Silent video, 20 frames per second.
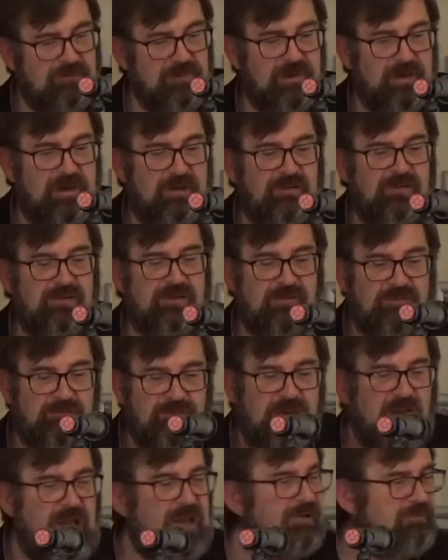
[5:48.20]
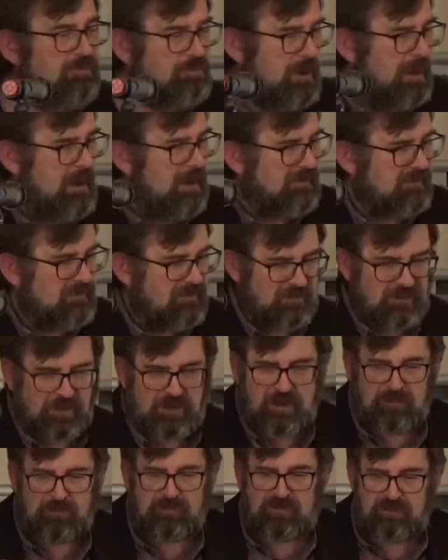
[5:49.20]
covenants, the first person
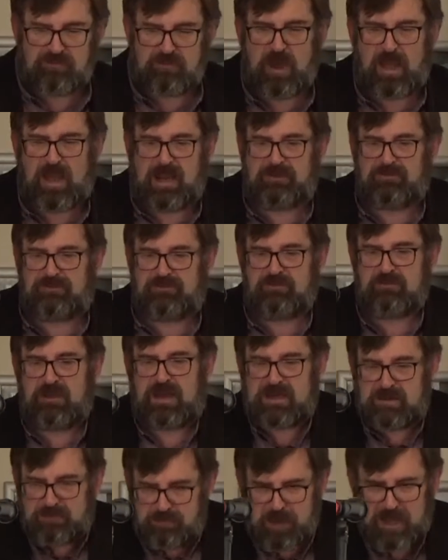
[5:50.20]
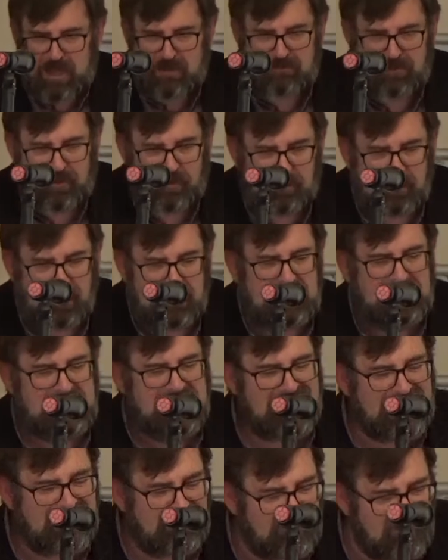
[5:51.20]
to come to mind for many people
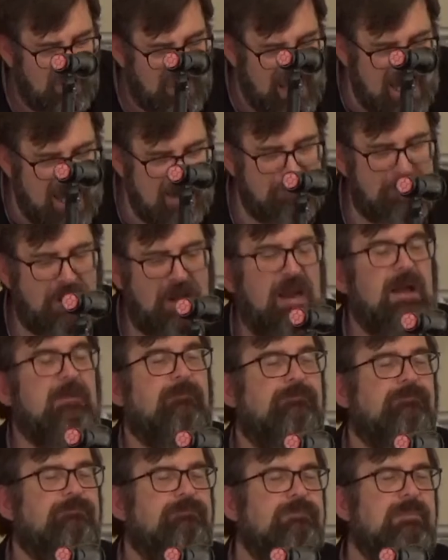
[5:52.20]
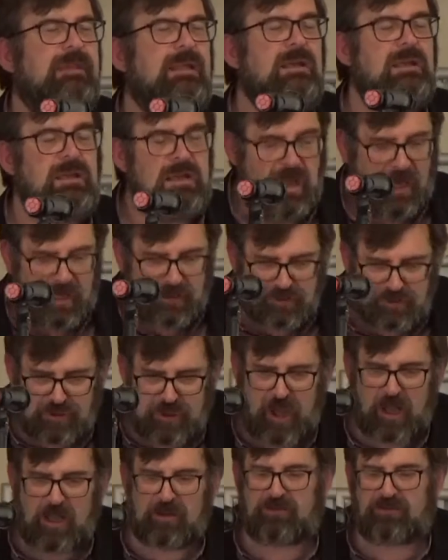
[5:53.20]
is Abraham, and
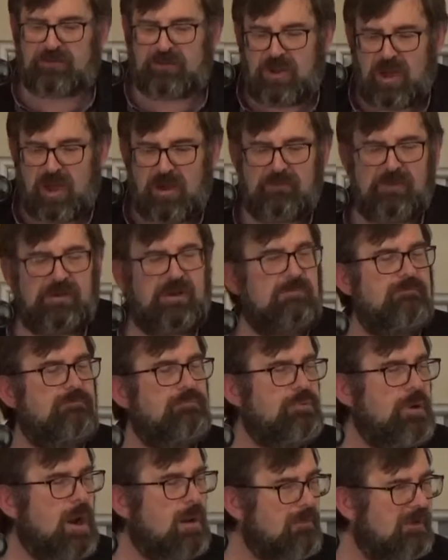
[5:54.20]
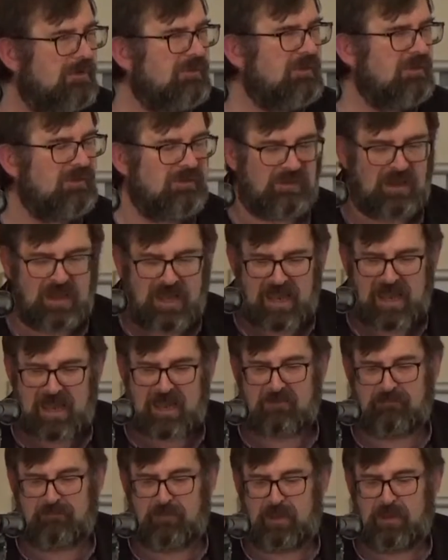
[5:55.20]
God's covenant promises to
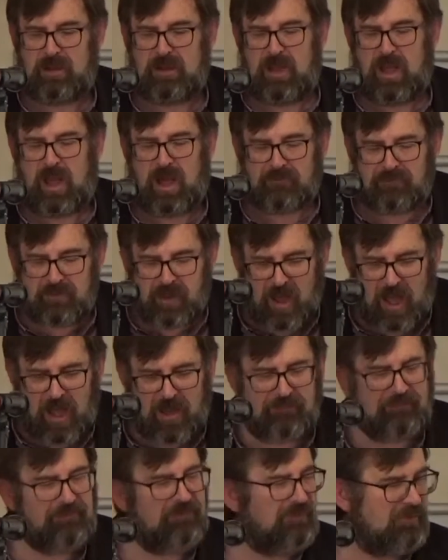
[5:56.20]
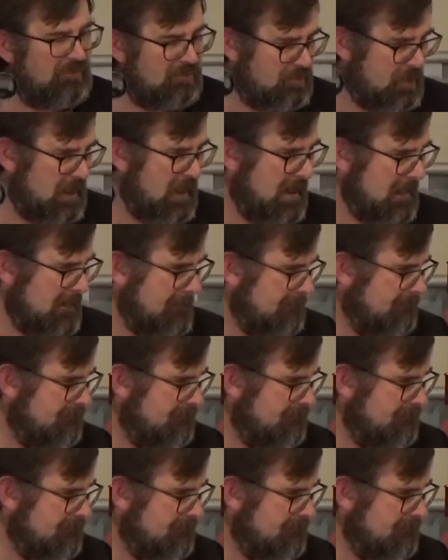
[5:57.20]
him of offspring